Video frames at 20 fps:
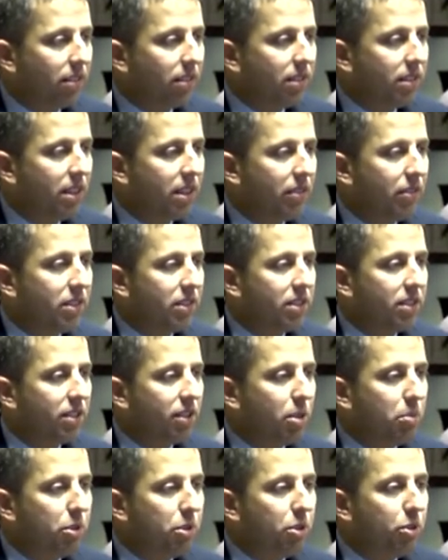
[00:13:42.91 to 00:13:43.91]
C.
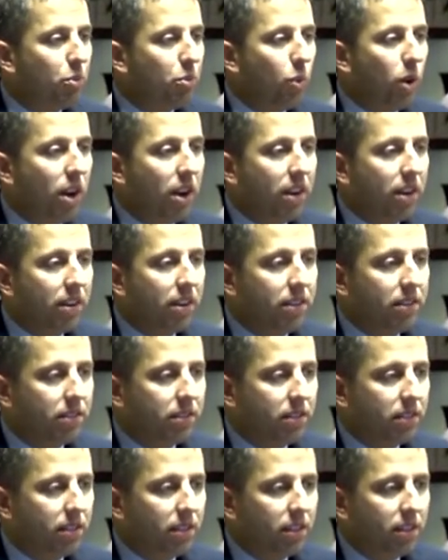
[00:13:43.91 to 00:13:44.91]
difficile immune whey
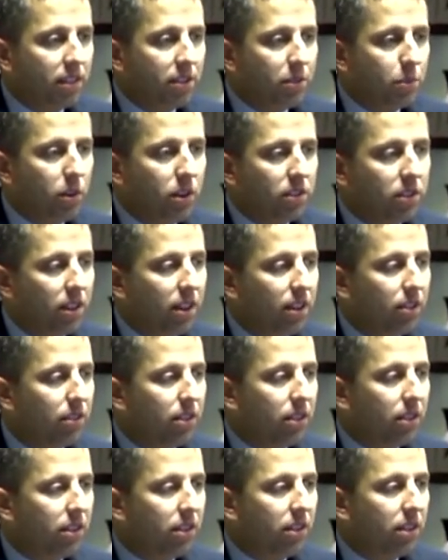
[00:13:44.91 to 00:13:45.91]
is well
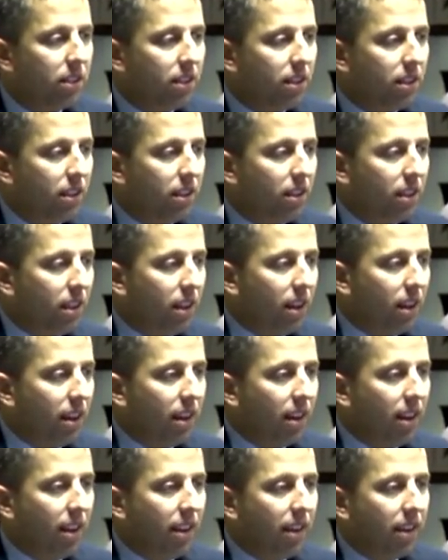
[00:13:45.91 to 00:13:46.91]
tolerated,
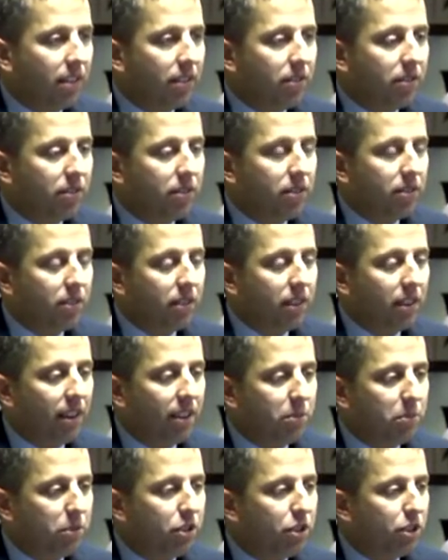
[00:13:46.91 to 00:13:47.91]
and it
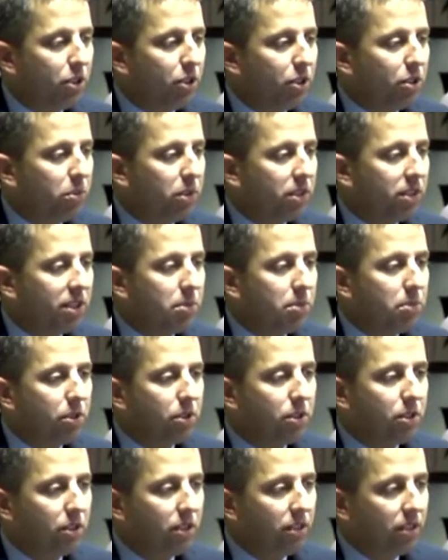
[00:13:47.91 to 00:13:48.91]
has been shown to be
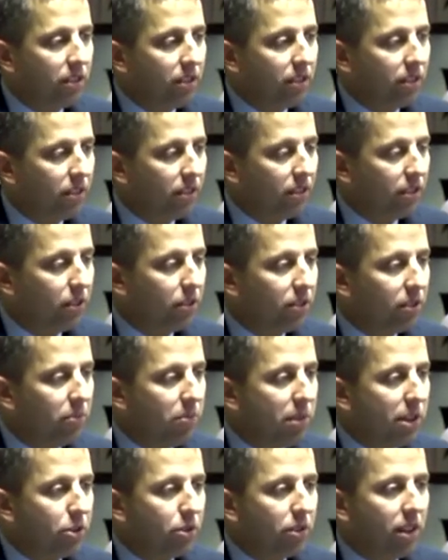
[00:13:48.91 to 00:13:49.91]
similar to the use
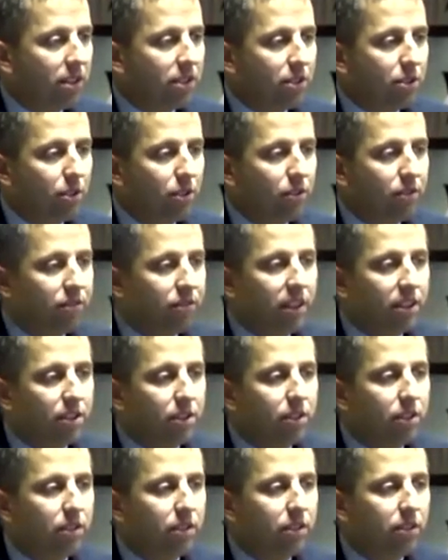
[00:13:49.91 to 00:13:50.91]
of metronidazole or
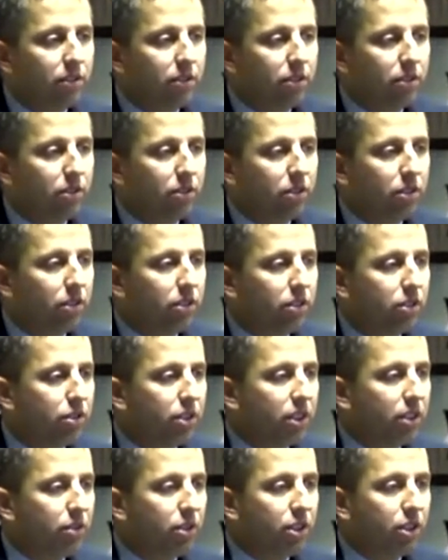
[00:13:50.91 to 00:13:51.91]
flagyl for
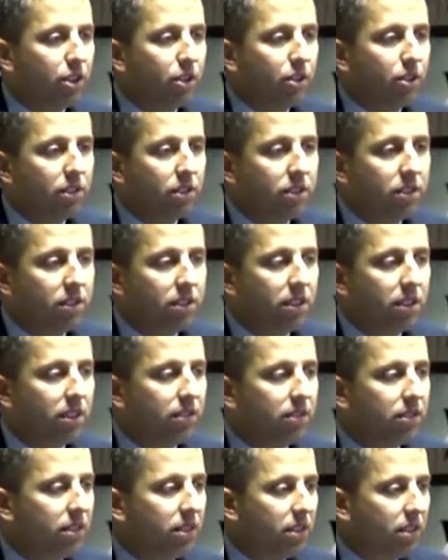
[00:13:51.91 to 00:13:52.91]
treating recurrent C.
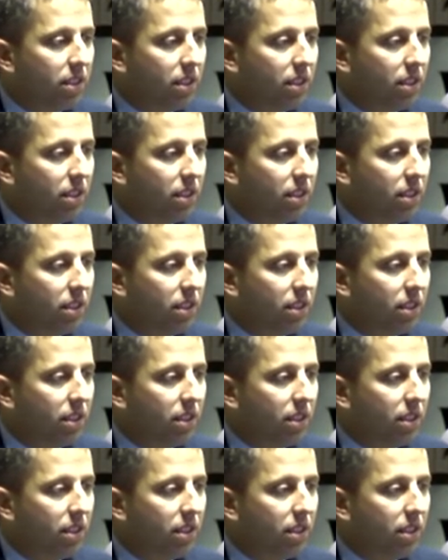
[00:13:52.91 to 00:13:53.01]
diff.